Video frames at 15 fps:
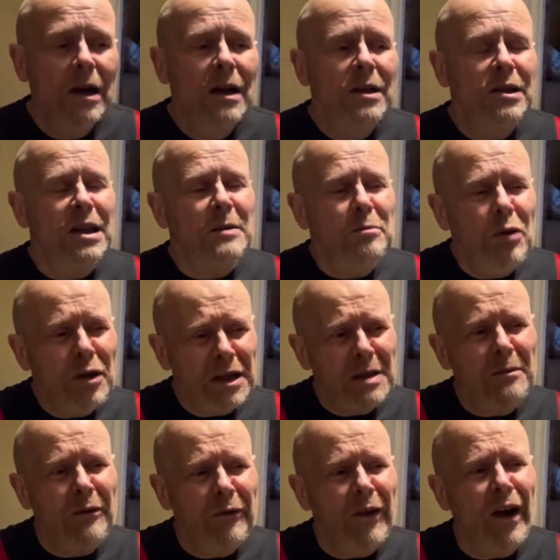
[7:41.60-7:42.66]
Just put some
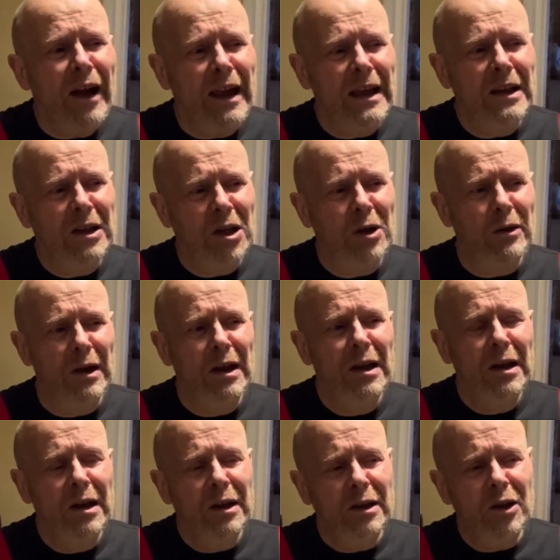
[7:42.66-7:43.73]
fight into it.
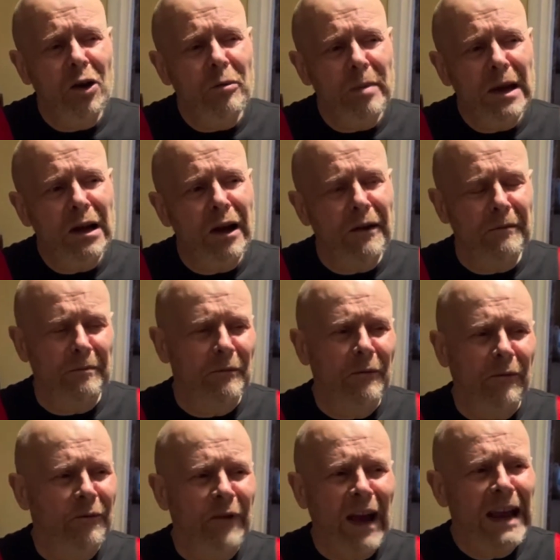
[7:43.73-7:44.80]
Don't be like
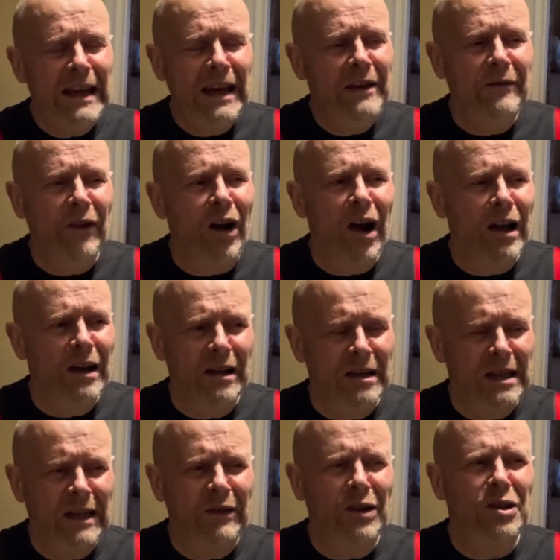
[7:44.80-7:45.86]
fading violets.
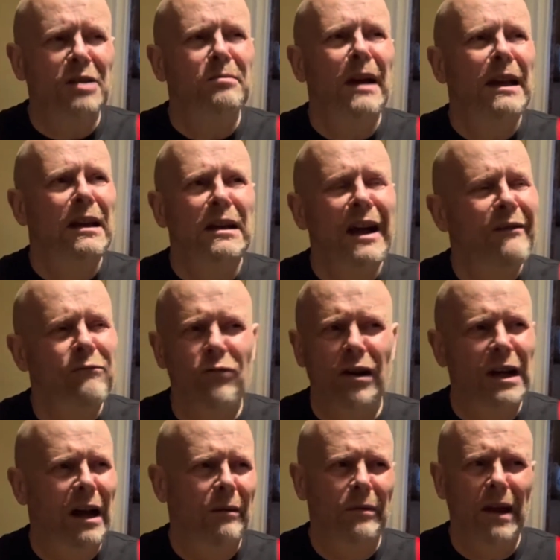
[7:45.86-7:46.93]
Have I just made another
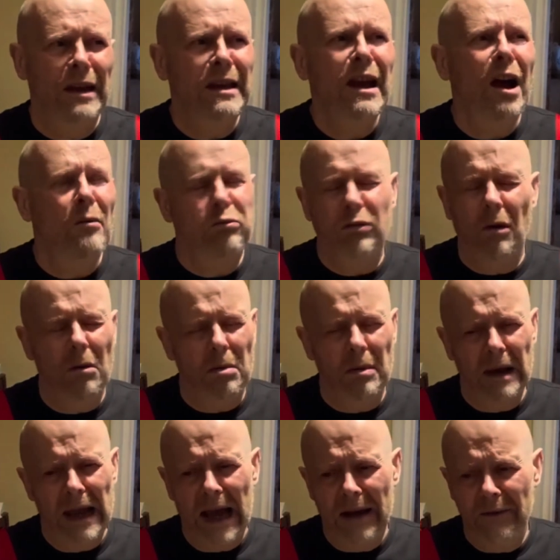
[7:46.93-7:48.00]
one up there? Yeah, I probably
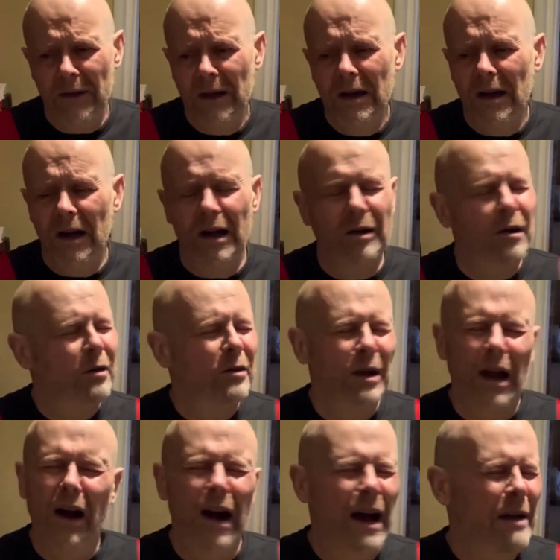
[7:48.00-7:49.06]
have.
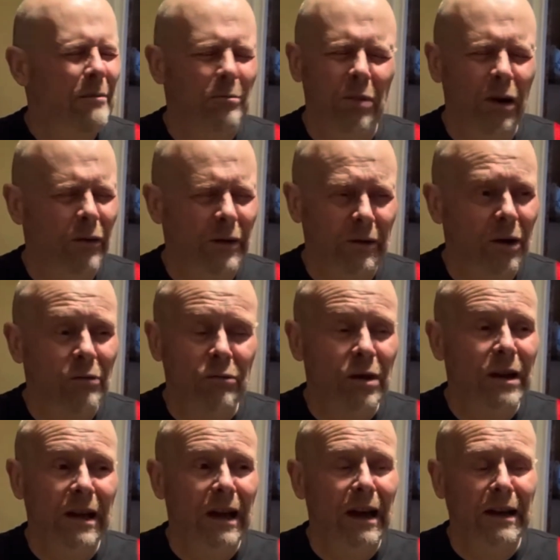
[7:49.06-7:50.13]
I ain't bothered. I
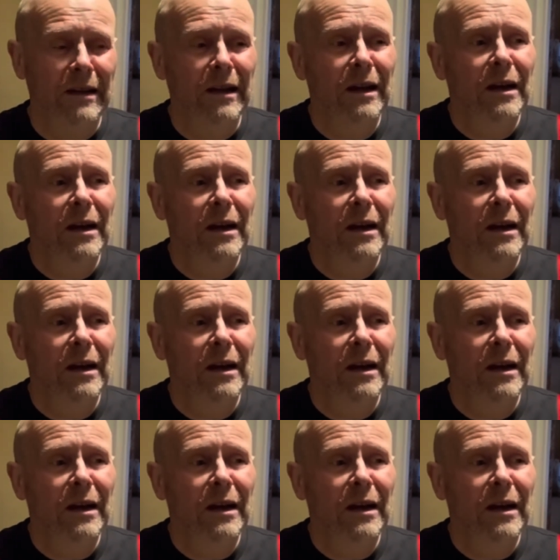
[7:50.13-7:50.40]
really ain't.